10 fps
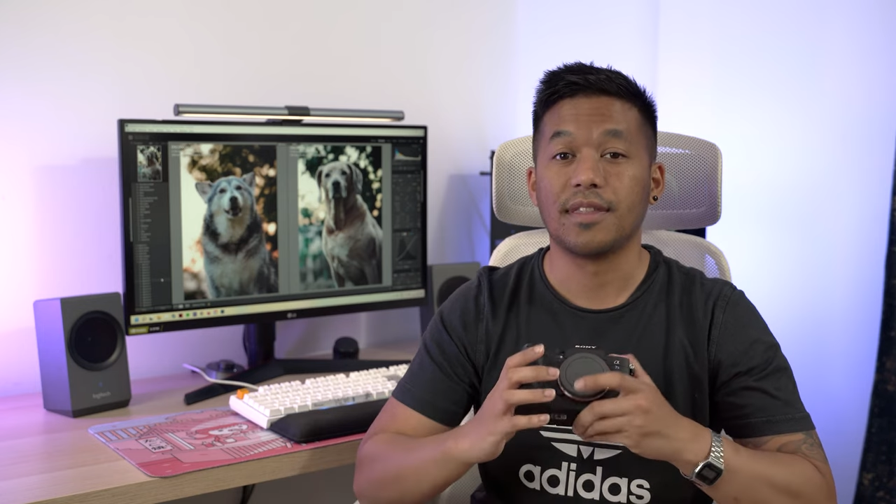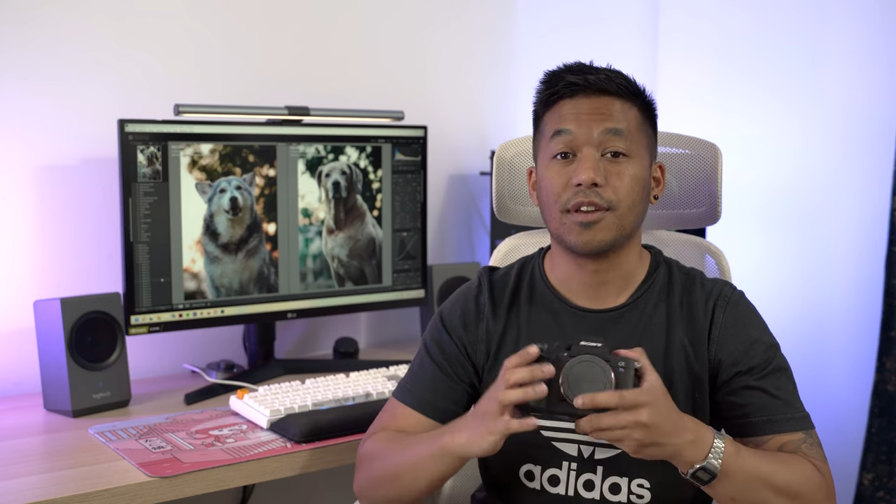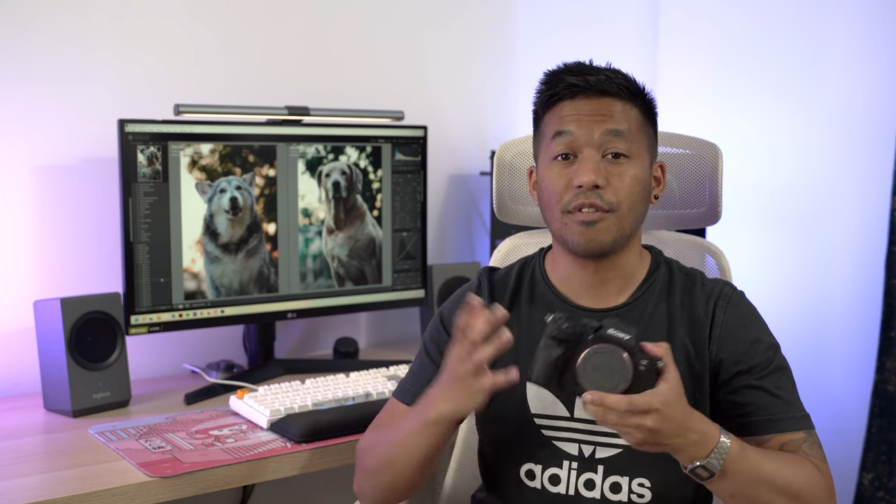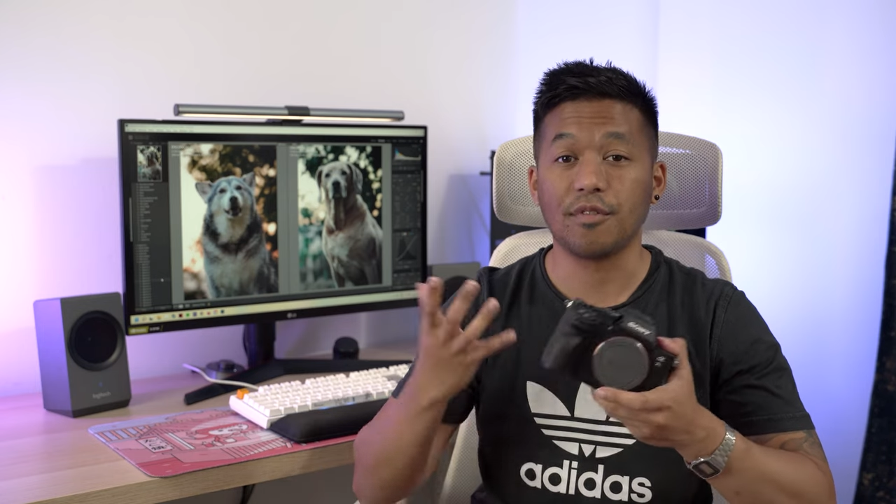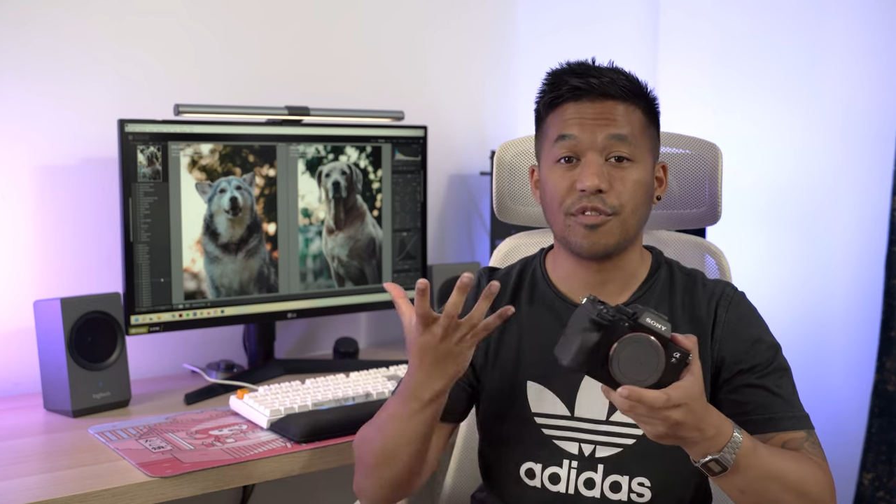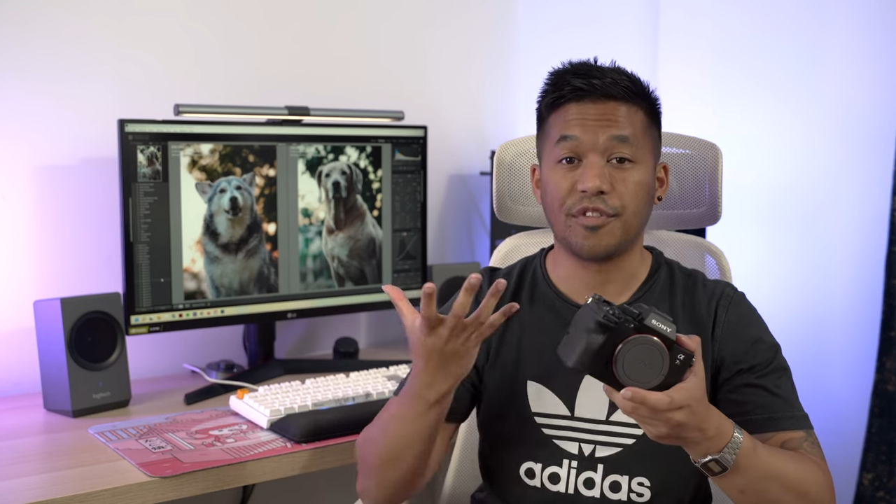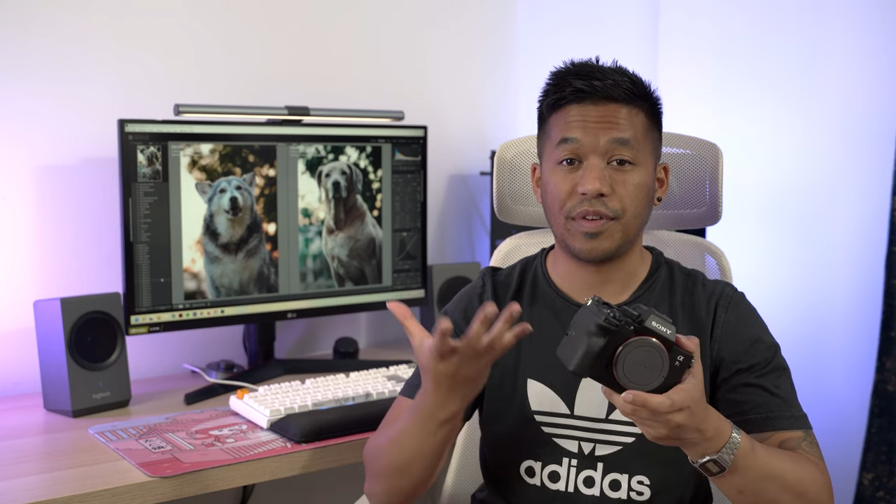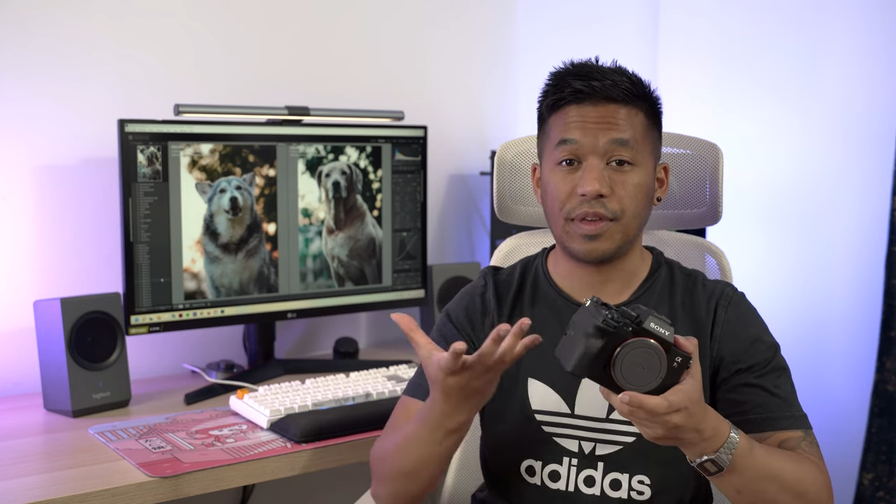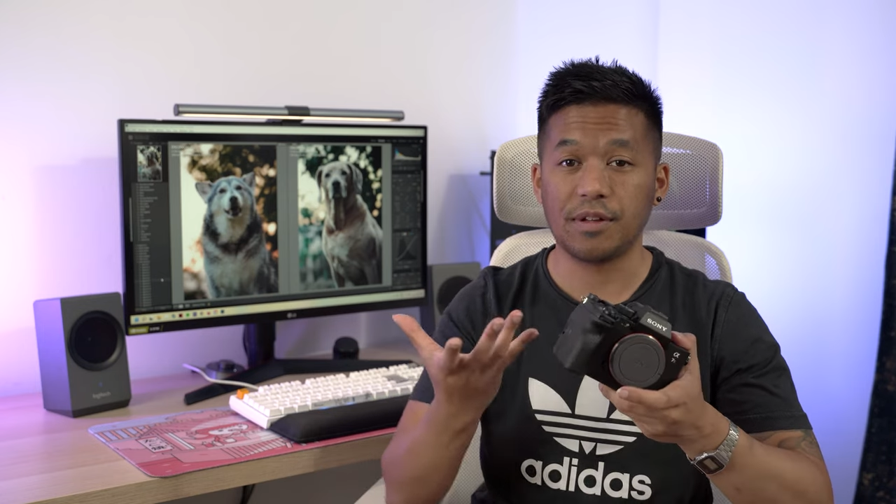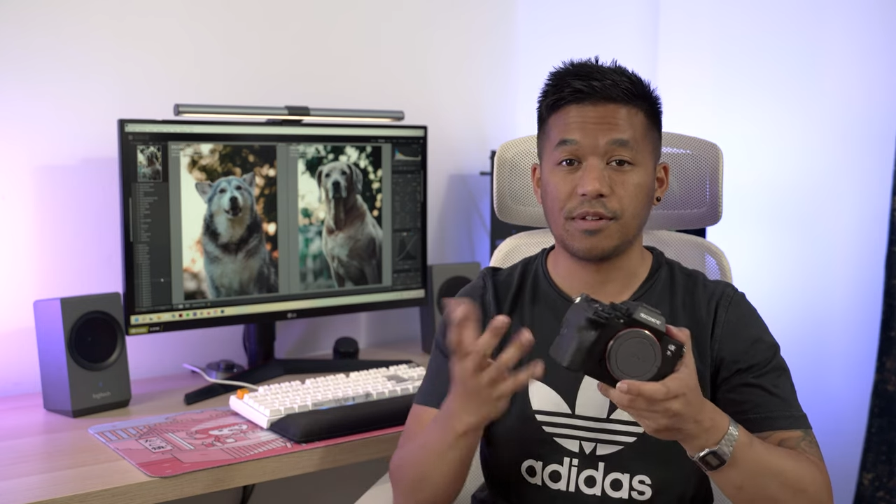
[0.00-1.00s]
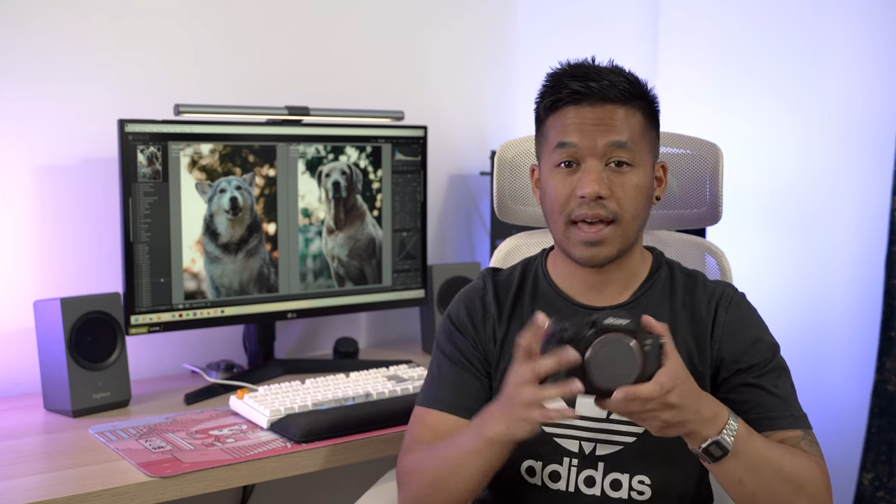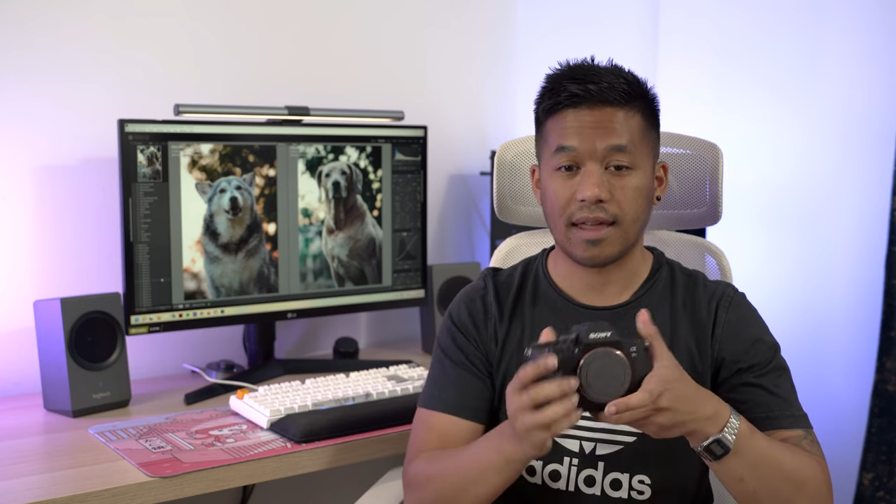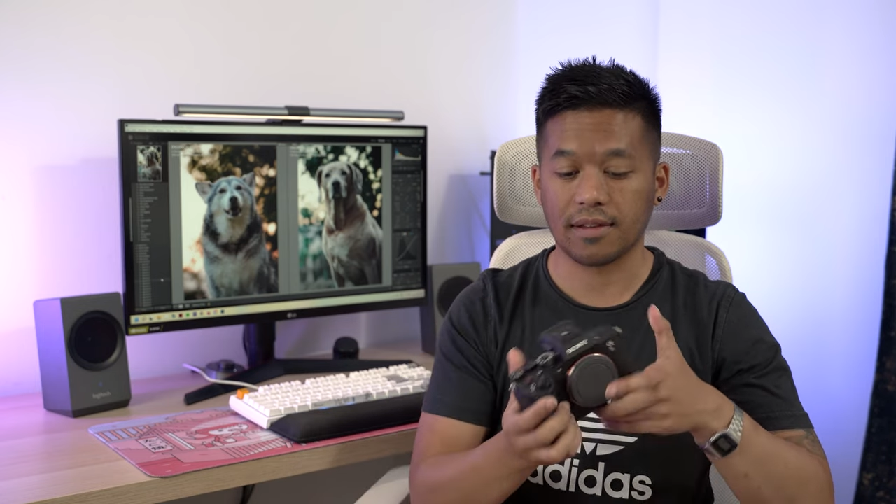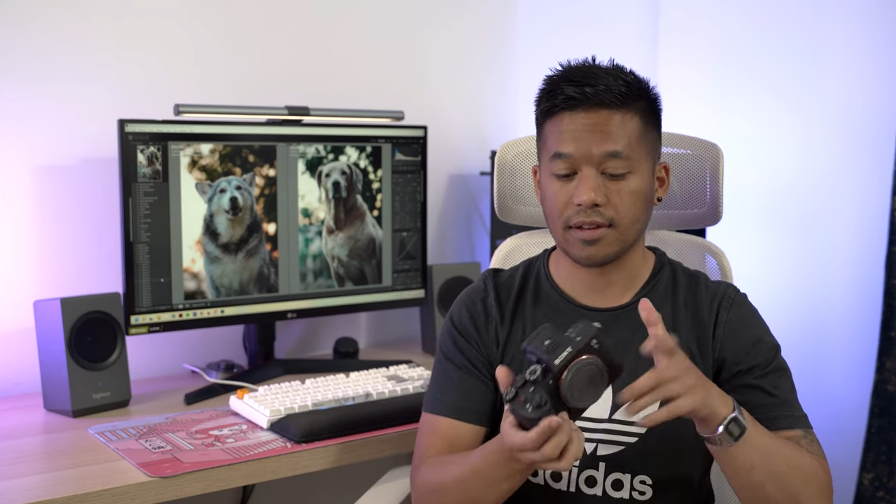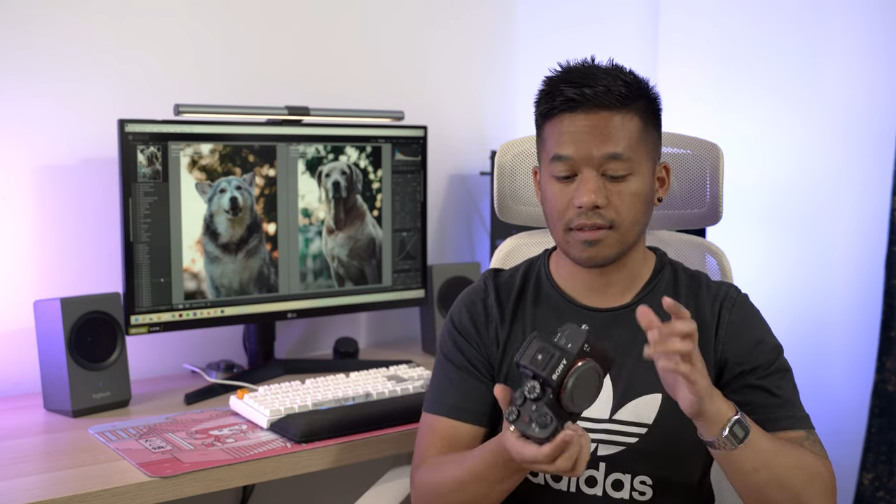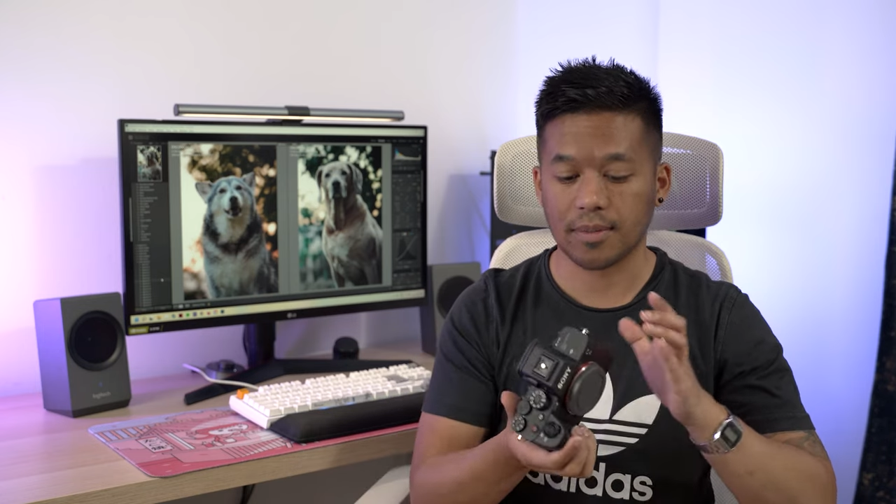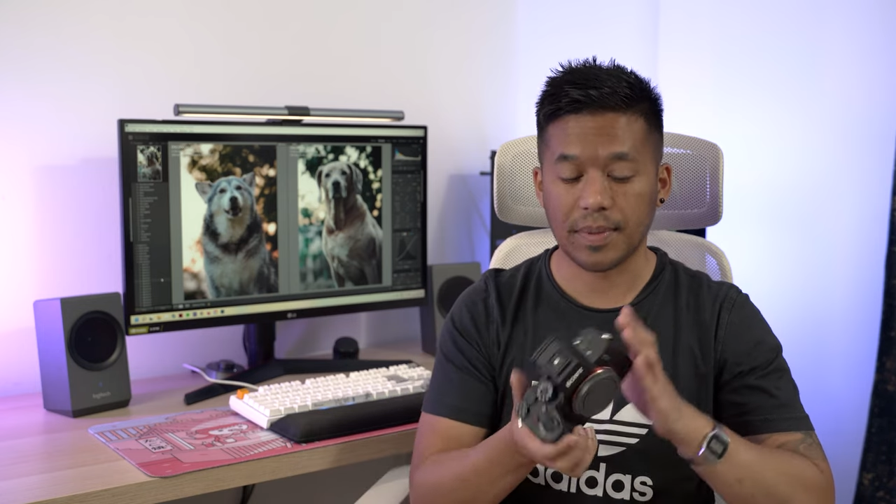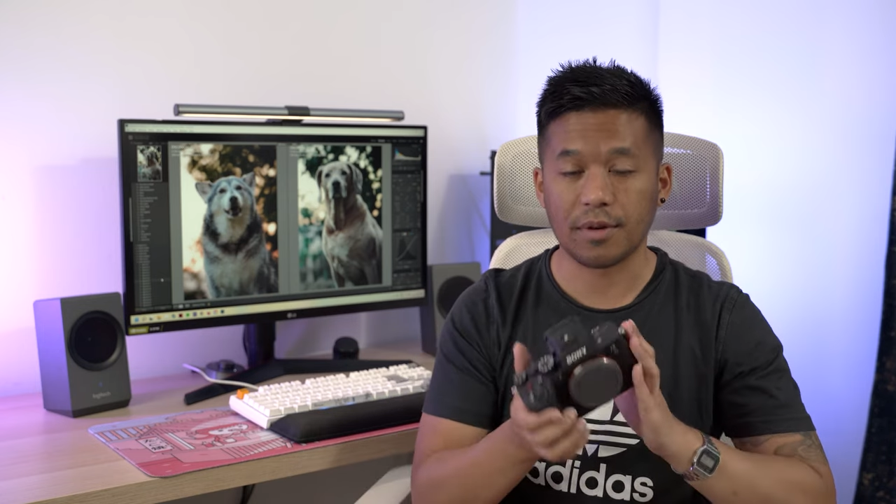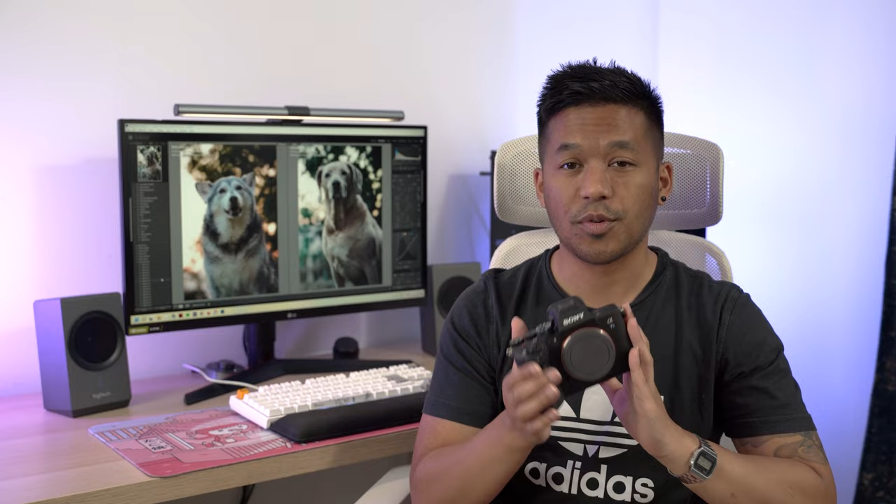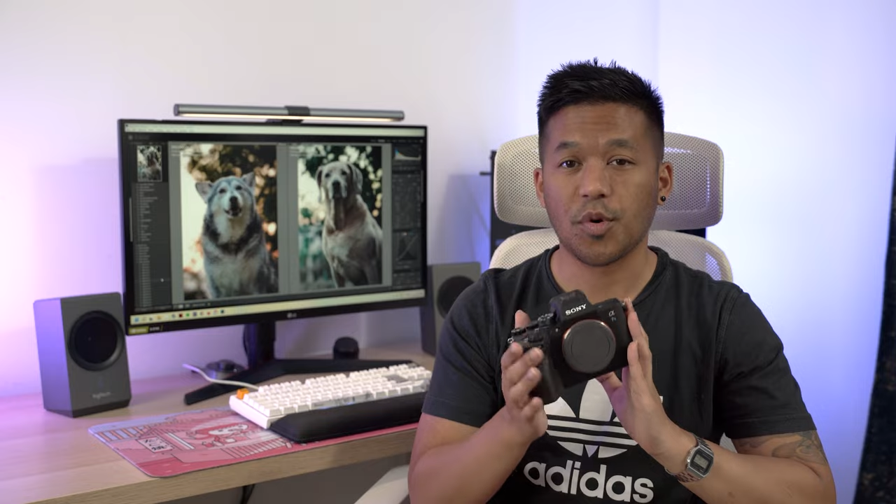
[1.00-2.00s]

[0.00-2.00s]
The overall feel and build